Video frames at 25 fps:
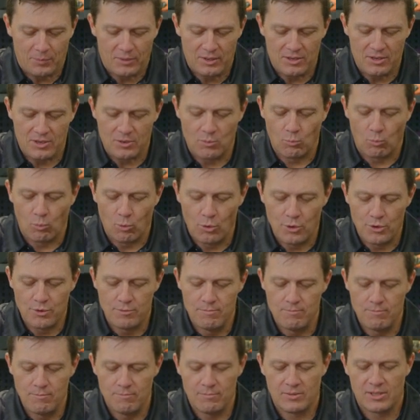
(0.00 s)
You
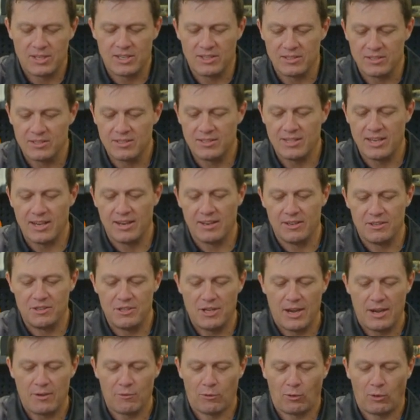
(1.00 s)
would consider
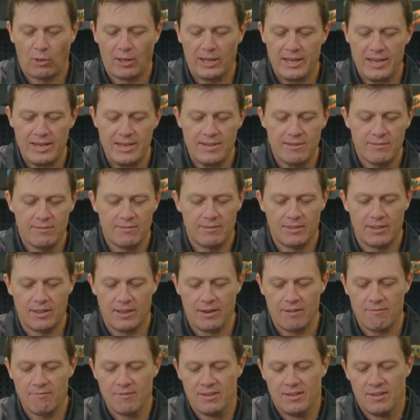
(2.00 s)
generally
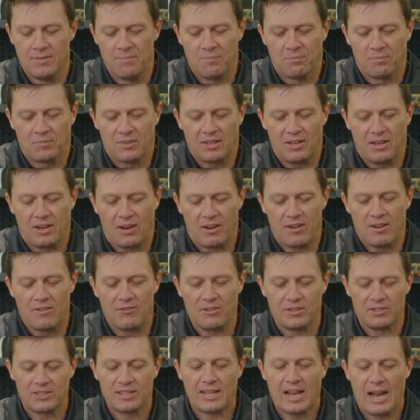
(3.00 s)
that
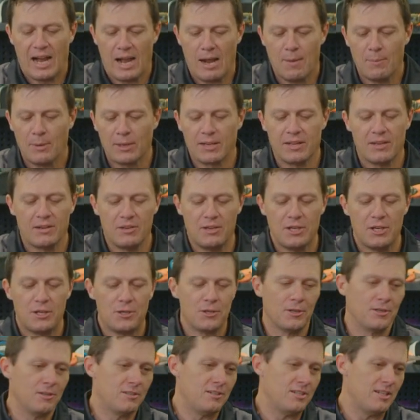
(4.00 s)
if it's calmer
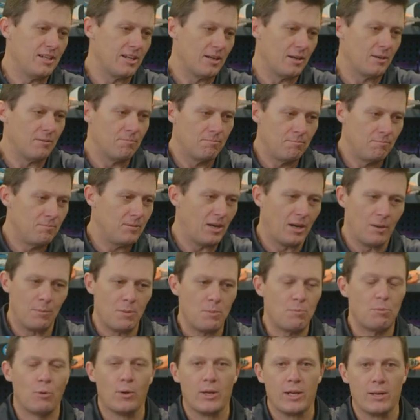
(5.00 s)
conditions, you're going to
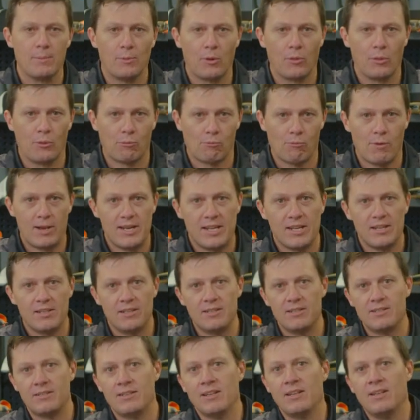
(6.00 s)
be putting them on the
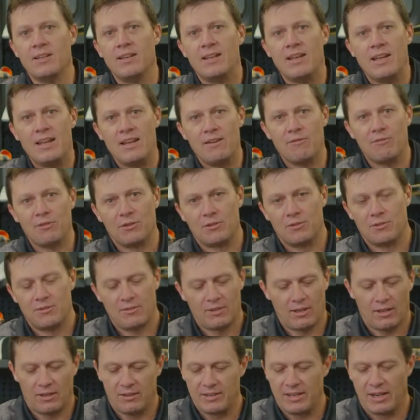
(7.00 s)
riggers. If it's
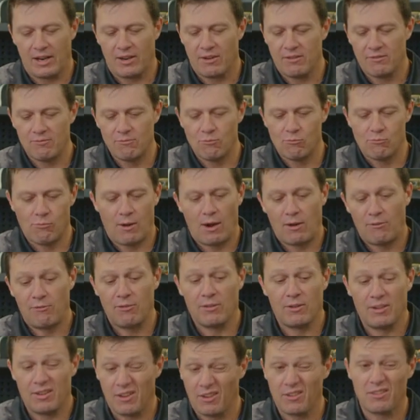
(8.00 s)

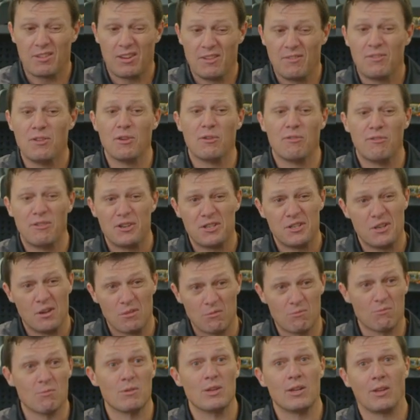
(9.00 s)
rougher, if you're fishing
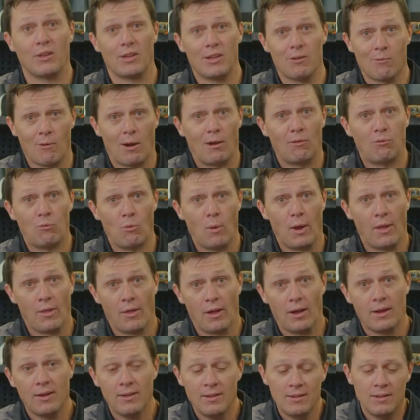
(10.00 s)
in really rough
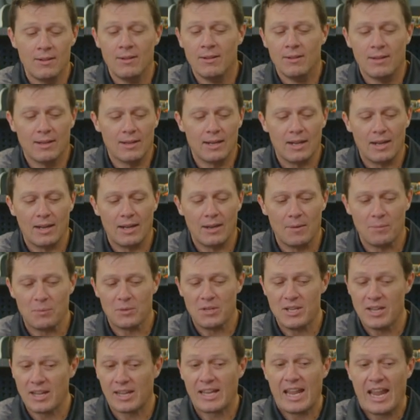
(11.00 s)
weather,
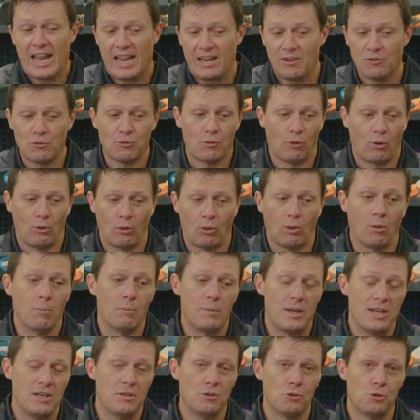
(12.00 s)
you can troll
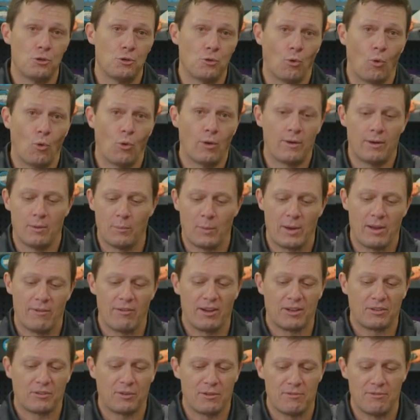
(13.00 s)
them in short, and we have
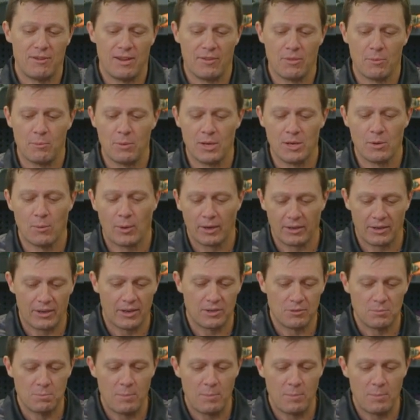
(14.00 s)
actually found the bigger one goes